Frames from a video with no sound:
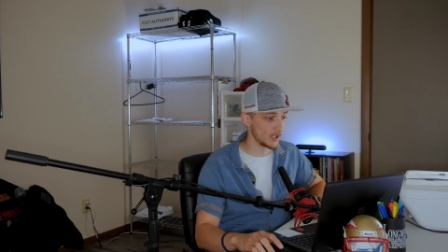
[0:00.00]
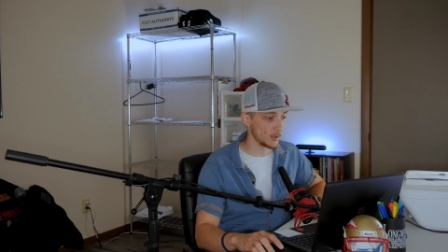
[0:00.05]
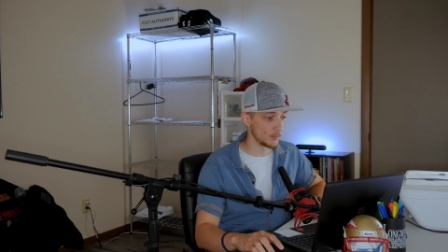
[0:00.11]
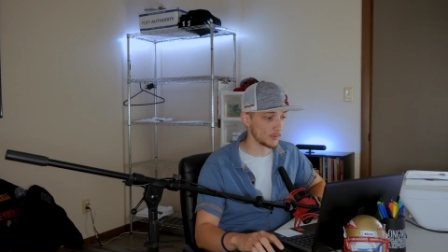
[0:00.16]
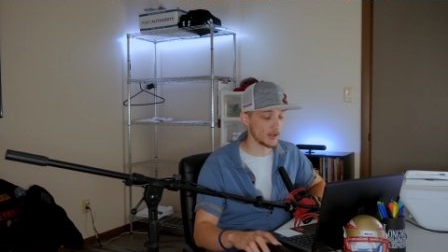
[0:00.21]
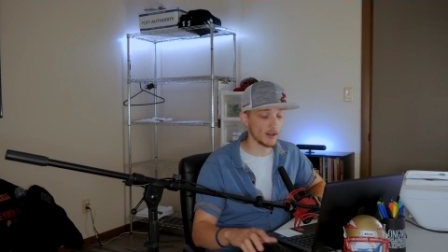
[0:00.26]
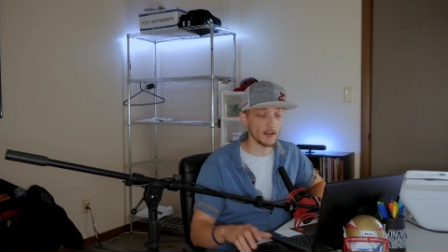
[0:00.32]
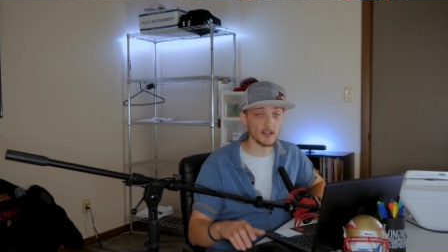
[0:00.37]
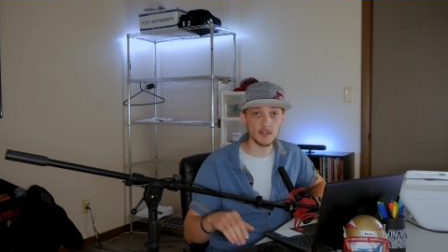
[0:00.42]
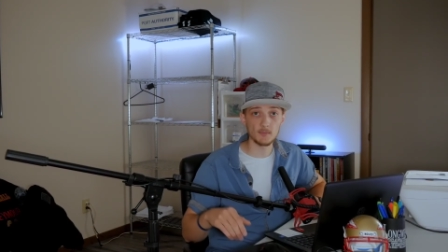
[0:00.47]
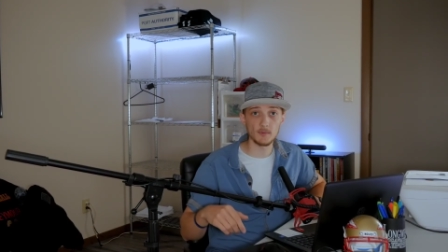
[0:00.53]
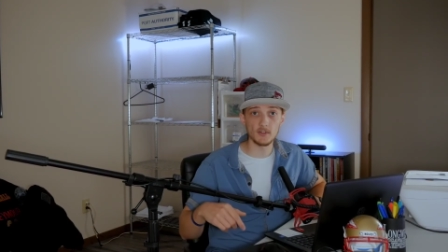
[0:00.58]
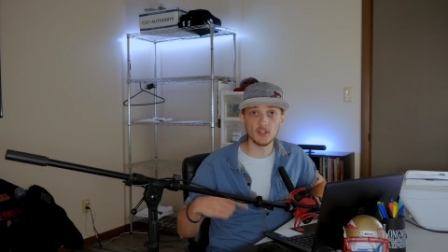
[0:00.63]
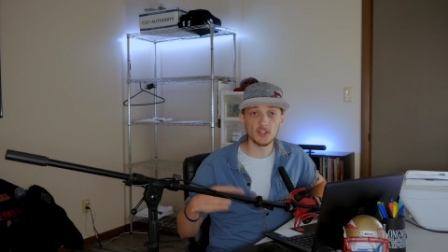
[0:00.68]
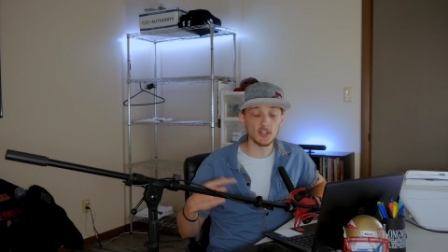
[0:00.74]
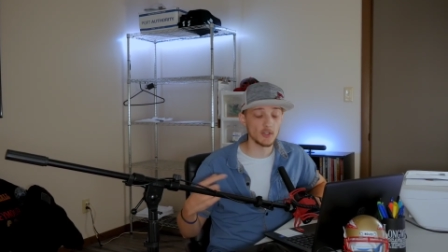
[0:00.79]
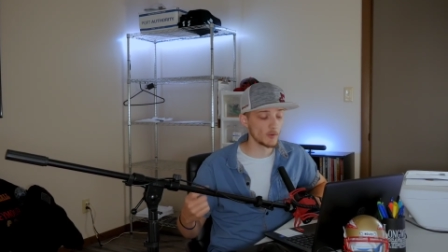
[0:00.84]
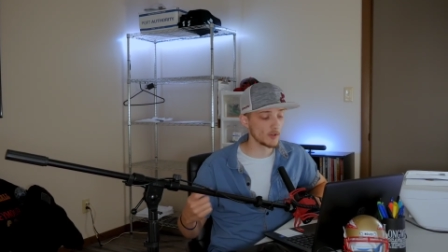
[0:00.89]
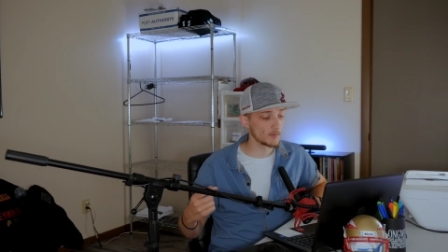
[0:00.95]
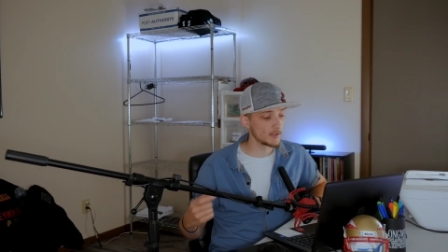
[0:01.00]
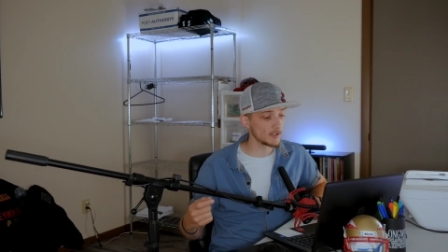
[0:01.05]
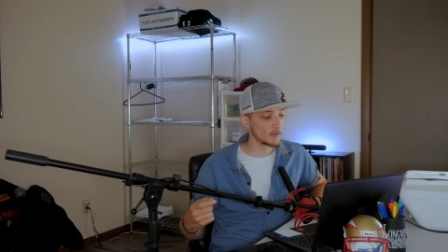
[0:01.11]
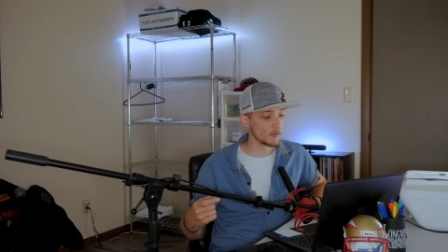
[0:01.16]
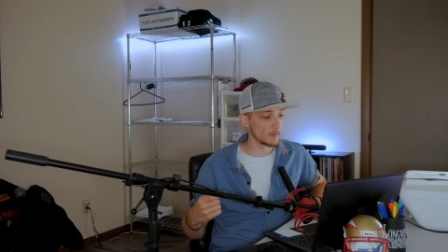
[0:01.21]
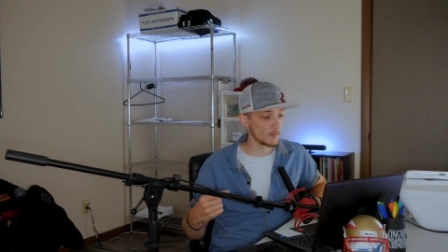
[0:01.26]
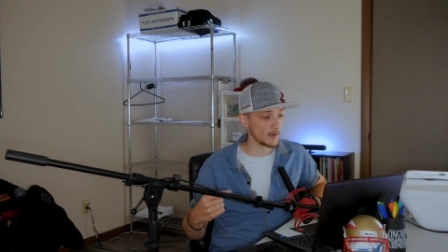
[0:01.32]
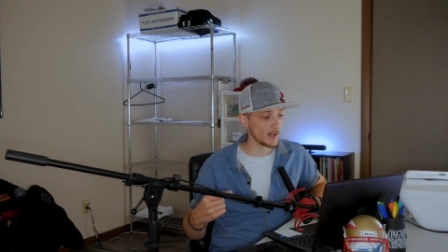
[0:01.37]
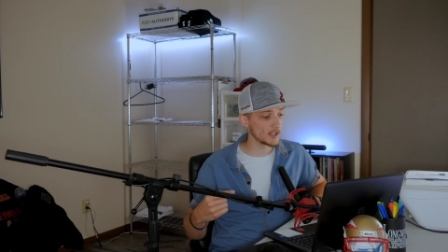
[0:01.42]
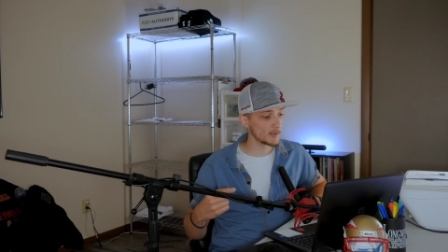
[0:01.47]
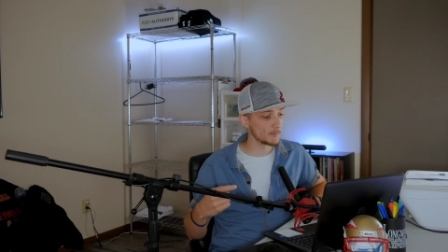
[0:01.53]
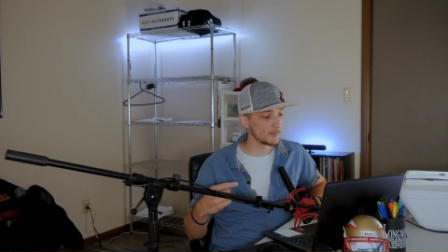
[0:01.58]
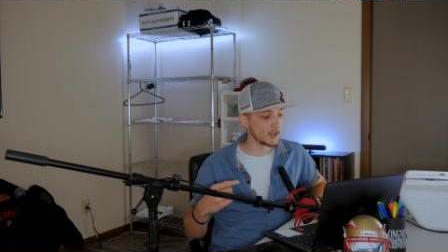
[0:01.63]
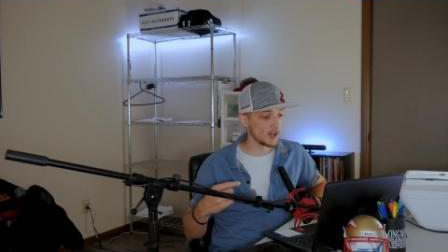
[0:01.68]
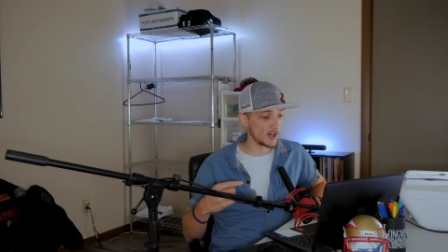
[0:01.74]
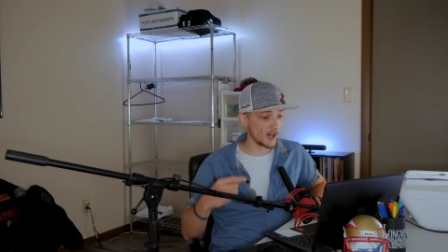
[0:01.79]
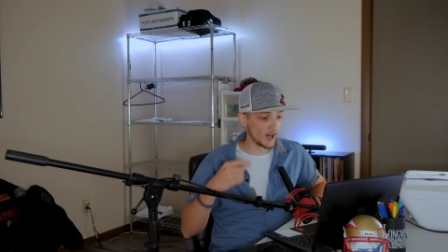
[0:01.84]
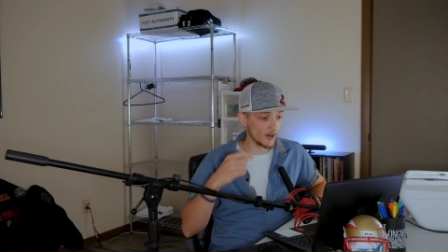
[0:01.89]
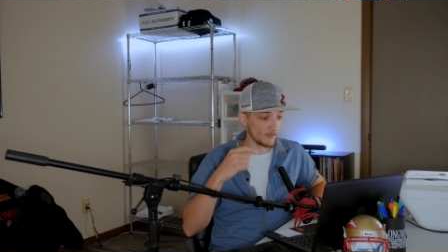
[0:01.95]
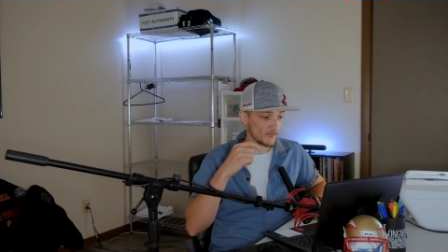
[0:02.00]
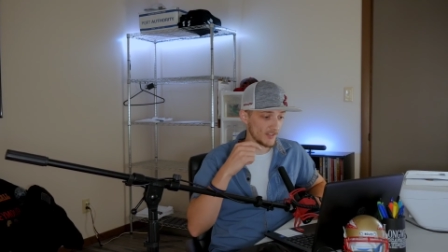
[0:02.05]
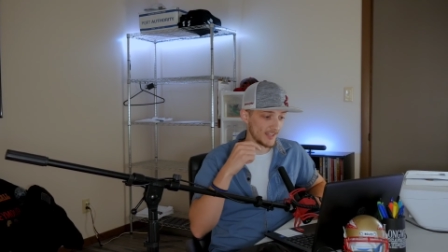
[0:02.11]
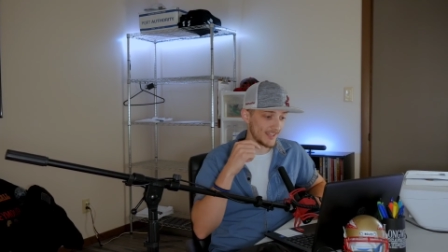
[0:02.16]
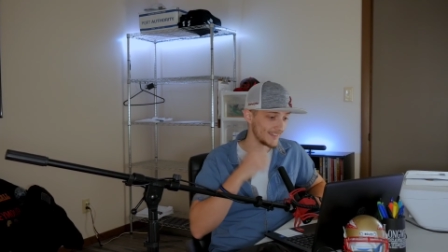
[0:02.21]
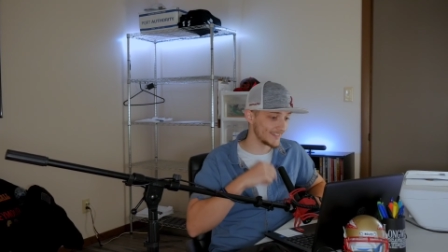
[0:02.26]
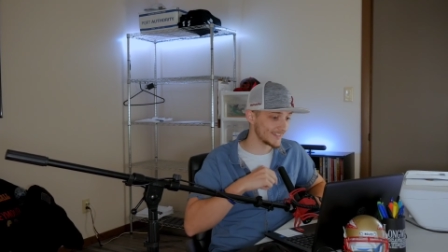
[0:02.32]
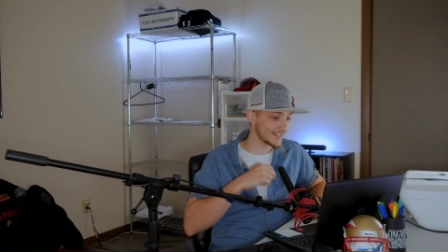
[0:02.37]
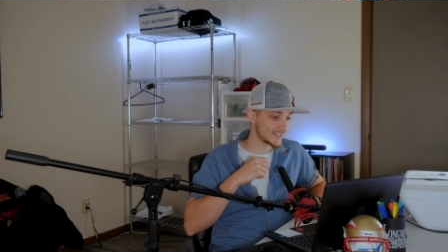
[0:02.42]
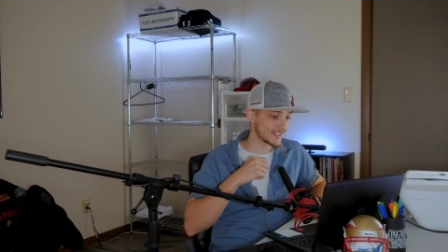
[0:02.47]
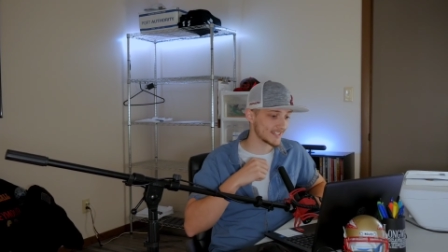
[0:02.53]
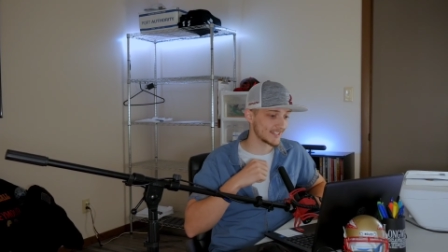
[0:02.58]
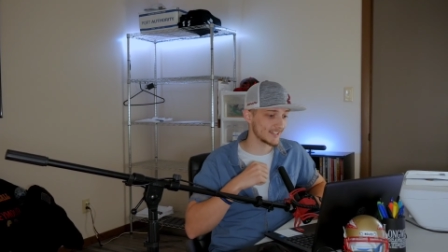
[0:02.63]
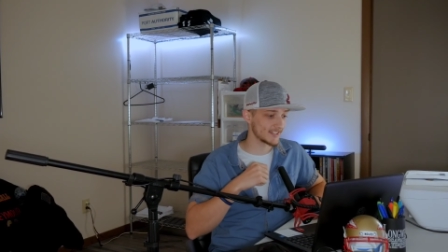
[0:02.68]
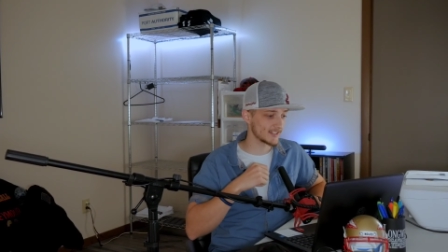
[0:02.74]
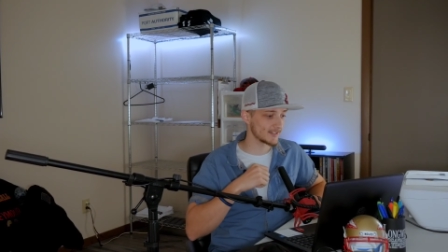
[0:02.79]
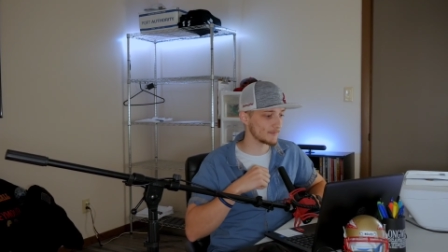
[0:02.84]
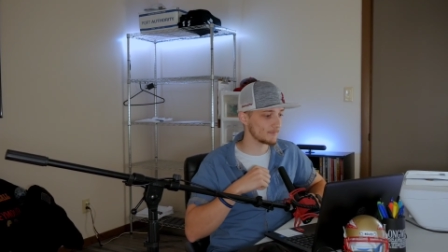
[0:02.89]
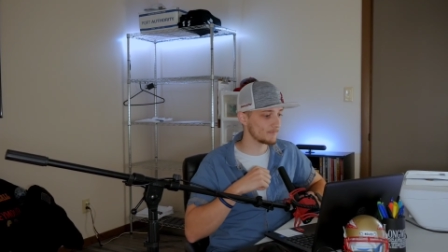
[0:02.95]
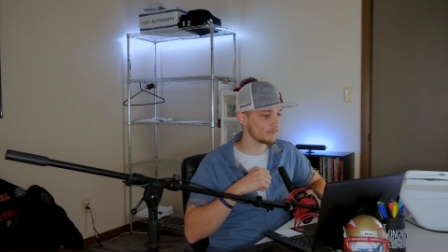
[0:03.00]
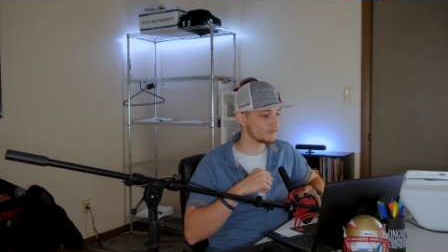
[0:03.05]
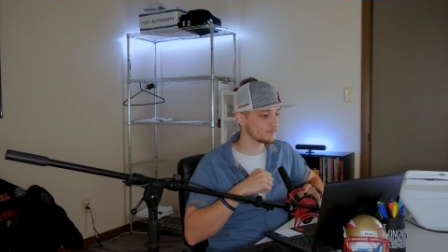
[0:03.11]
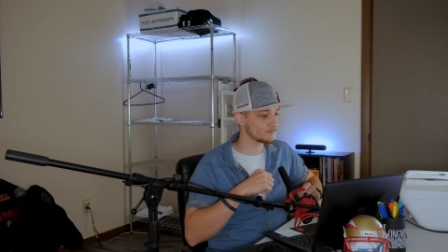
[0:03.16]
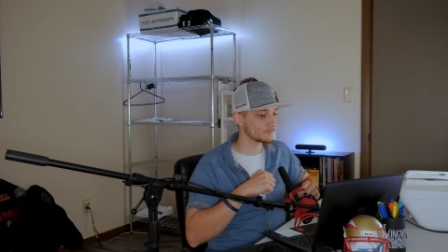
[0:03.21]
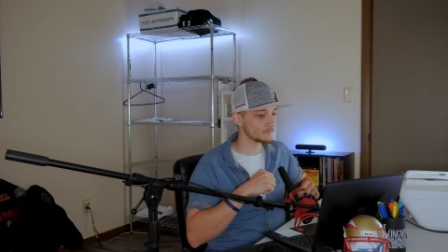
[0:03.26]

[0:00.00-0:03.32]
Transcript: And what God has been showing me and reminding me of in this season